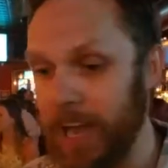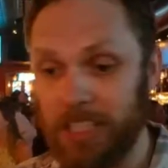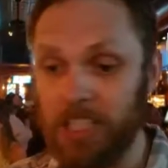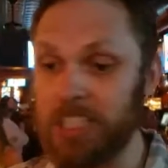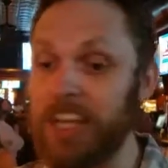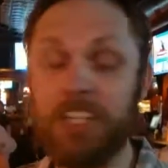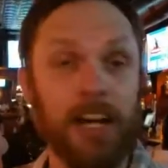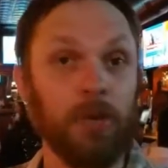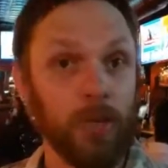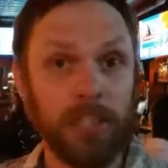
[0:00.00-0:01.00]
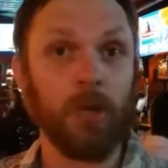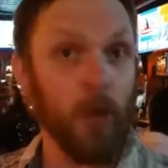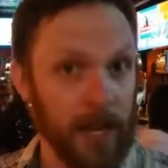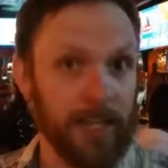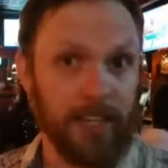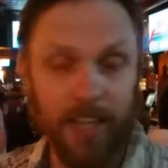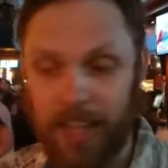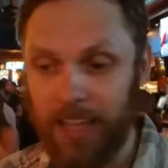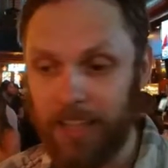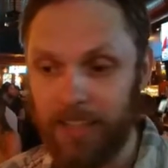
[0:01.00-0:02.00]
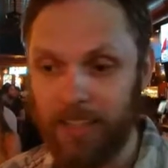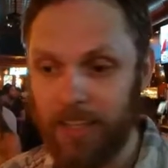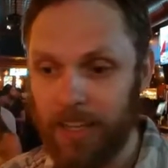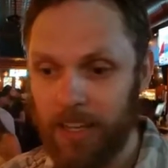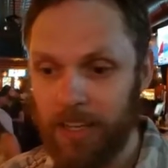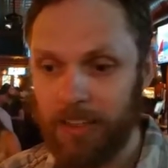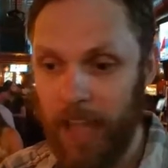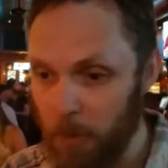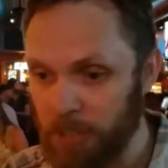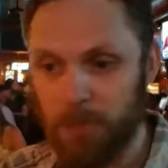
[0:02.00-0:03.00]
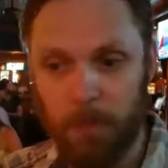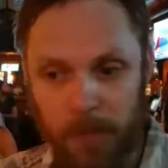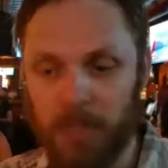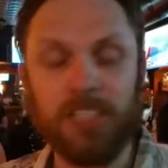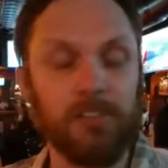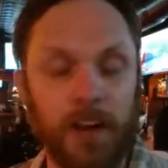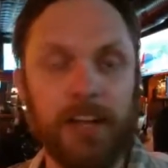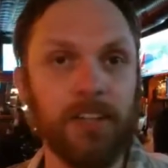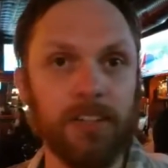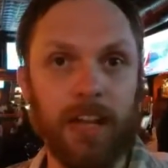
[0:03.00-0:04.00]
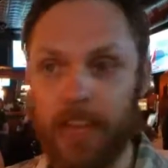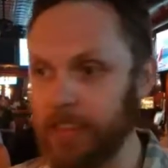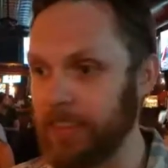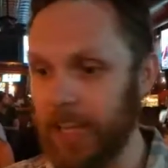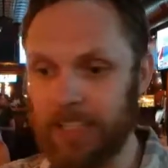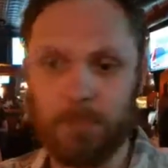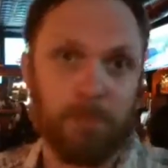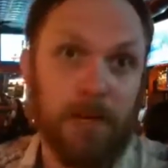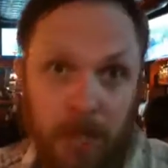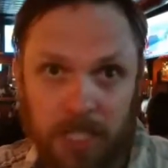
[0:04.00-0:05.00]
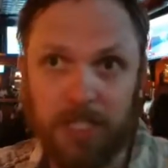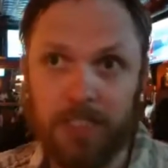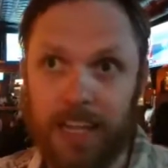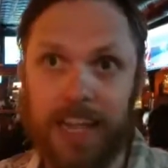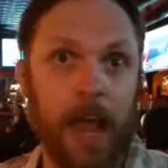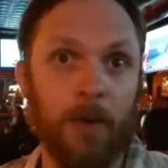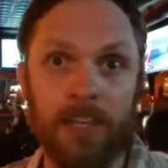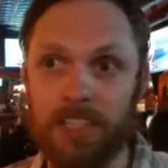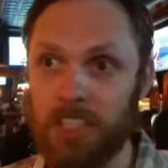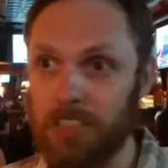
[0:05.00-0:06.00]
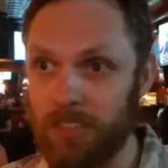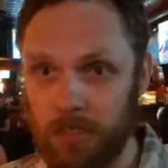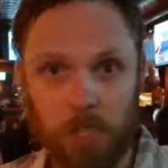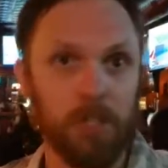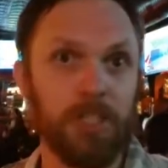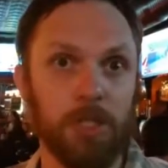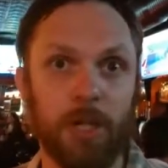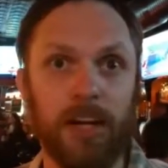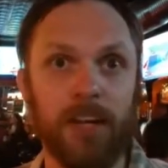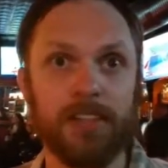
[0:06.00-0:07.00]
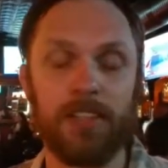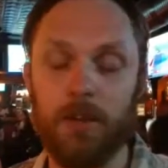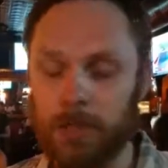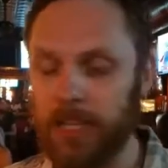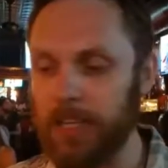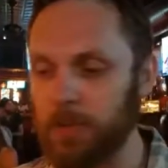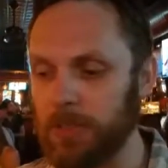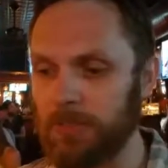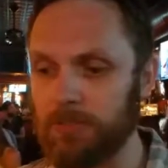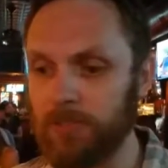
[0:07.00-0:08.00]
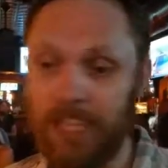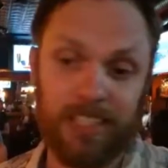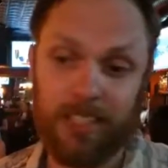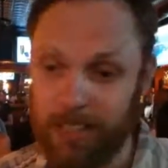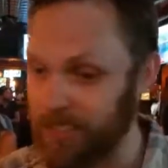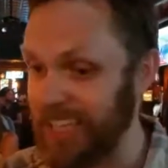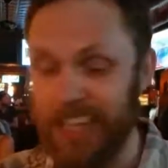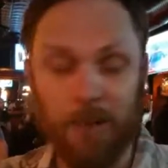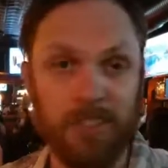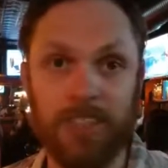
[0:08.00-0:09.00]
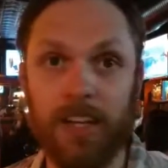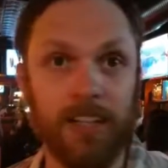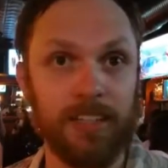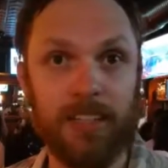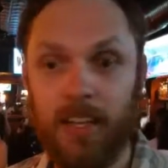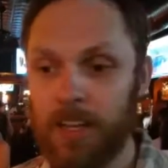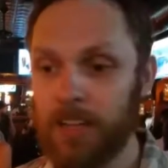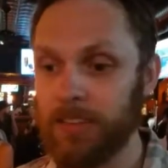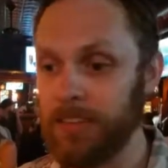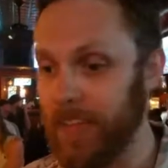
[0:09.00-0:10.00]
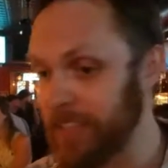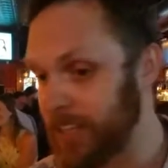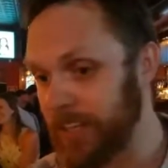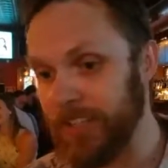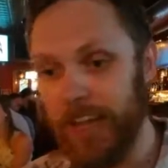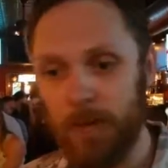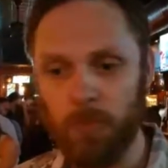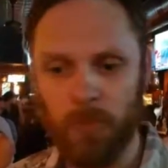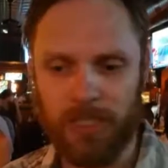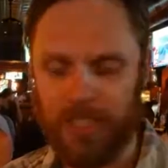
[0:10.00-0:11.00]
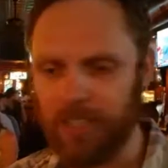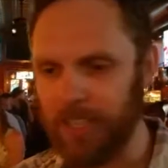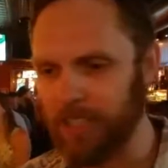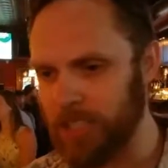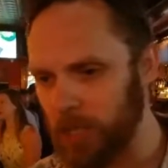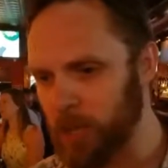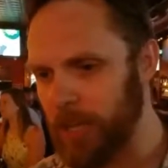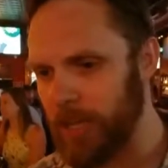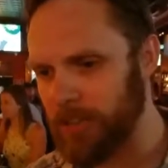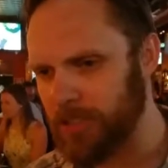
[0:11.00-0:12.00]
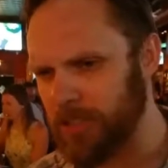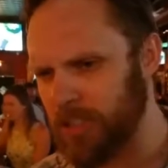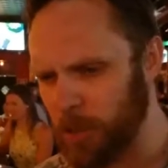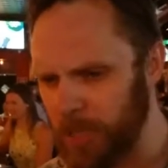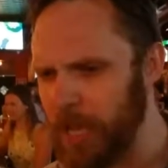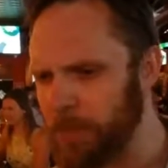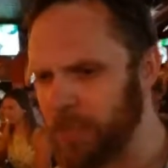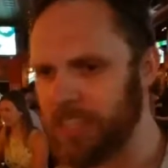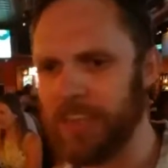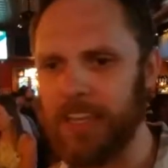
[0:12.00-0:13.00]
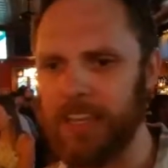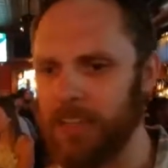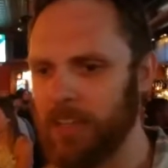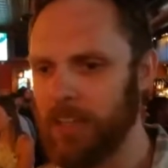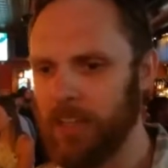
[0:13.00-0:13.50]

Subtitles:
I just sketched it out really quick, and that was pretty much the final. And that's pretty much like how I just usually draw. So like that's how it stuck, and they dug that. We did like two labels, and then